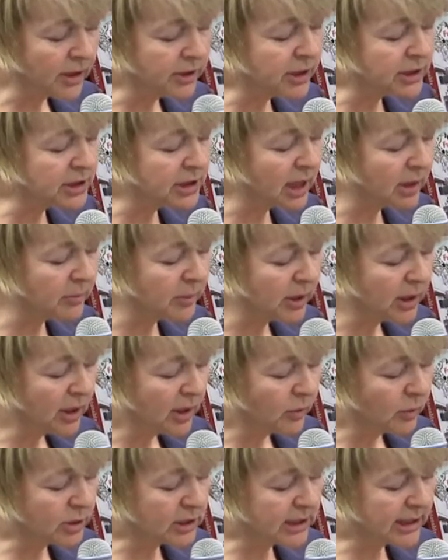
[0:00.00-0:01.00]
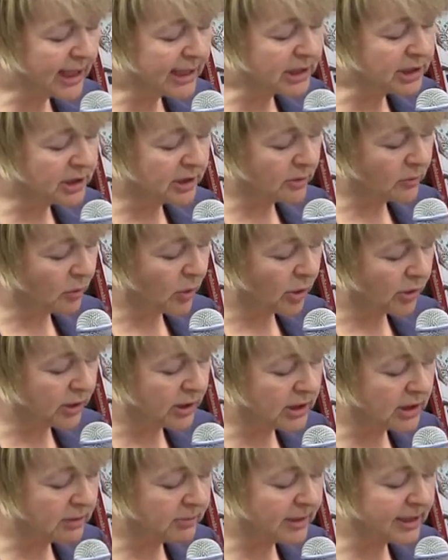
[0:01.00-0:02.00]
The tub was an ancient one
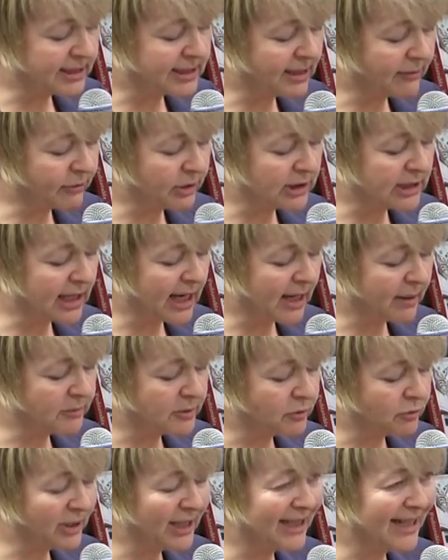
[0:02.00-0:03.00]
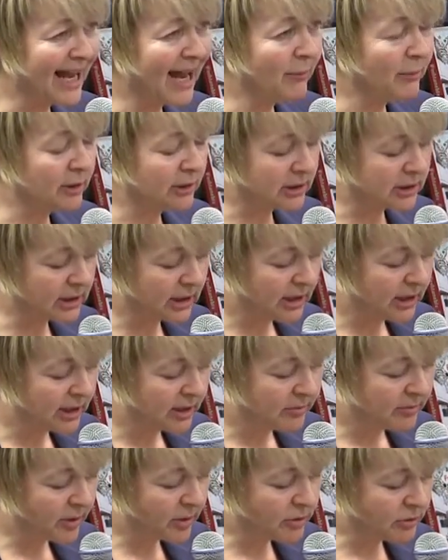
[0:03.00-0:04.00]
that had been several times re enamelled,
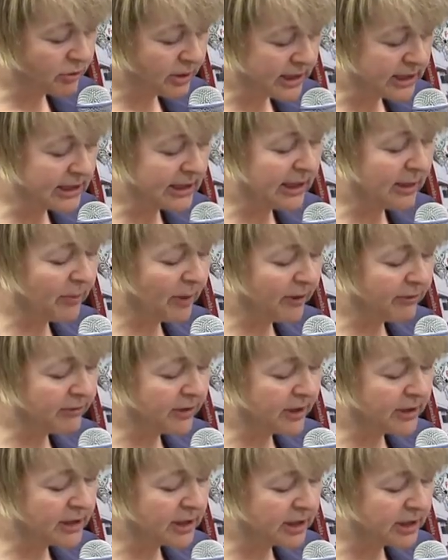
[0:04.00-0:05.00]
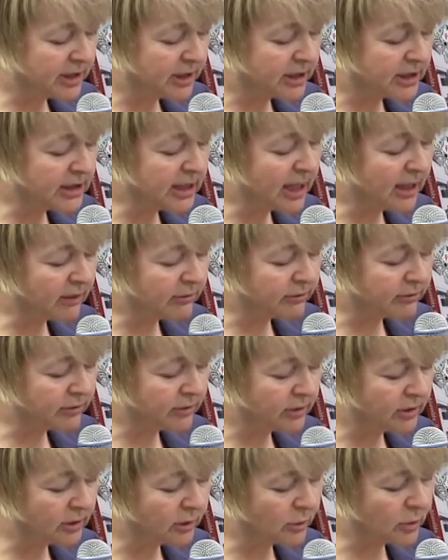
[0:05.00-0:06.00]
most recently by Frances herself,
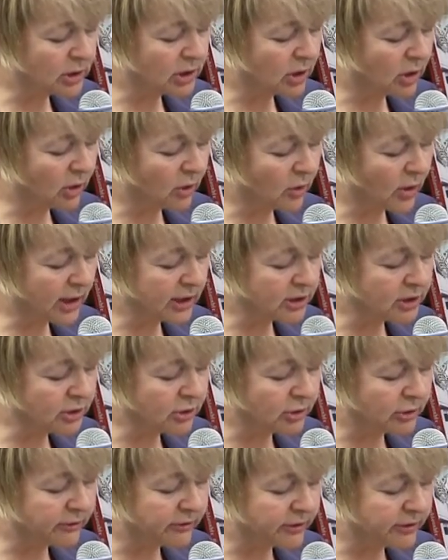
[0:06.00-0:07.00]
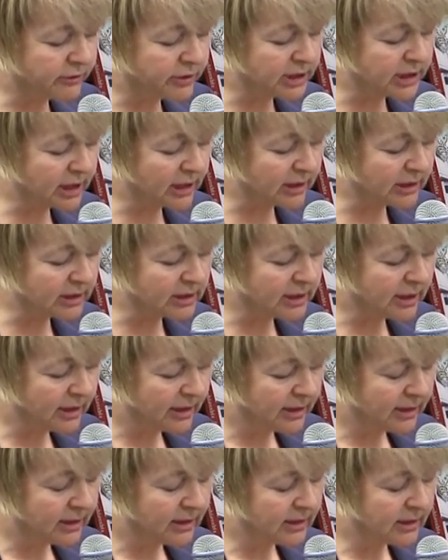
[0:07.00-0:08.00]
who was not quite sure of the result.
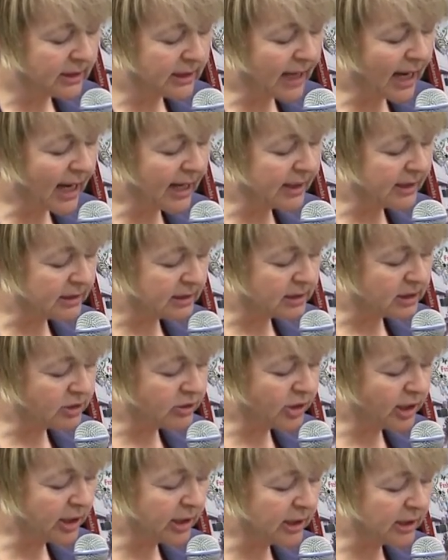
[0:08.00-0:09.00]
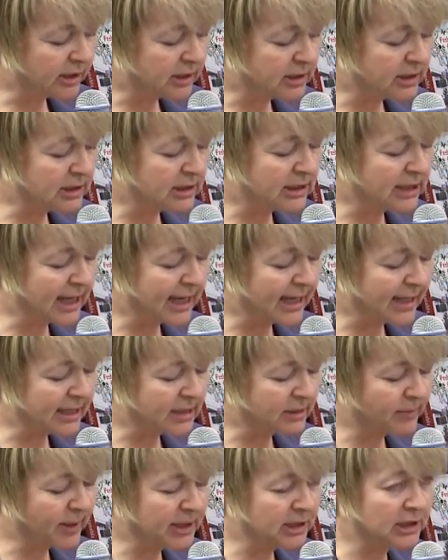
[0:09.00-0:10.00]
The iron struck her, today
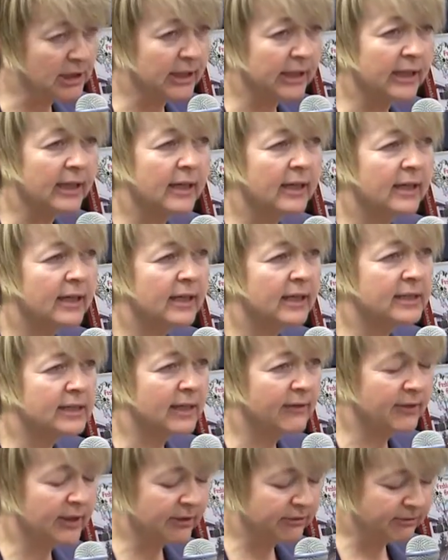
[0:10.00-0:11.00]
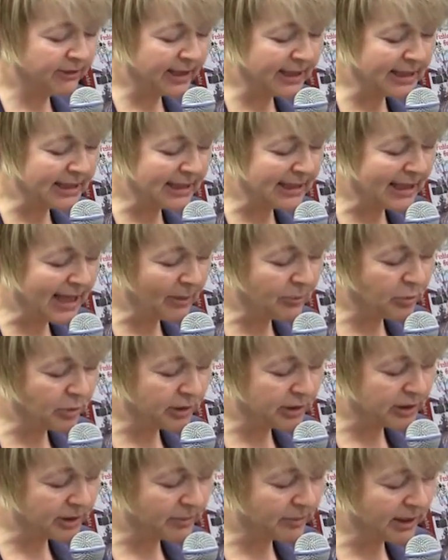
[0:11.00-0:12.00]
especially, as having a faintly
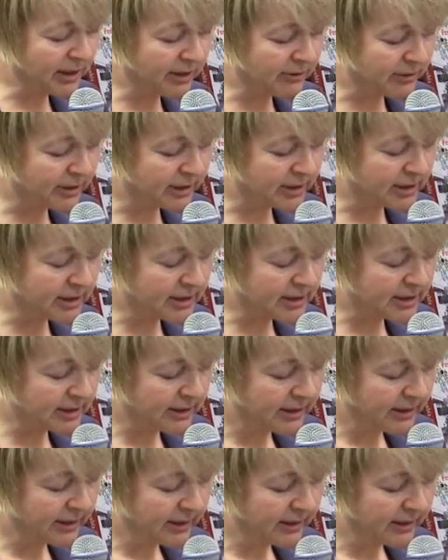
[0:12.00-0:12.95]
leprous appearance.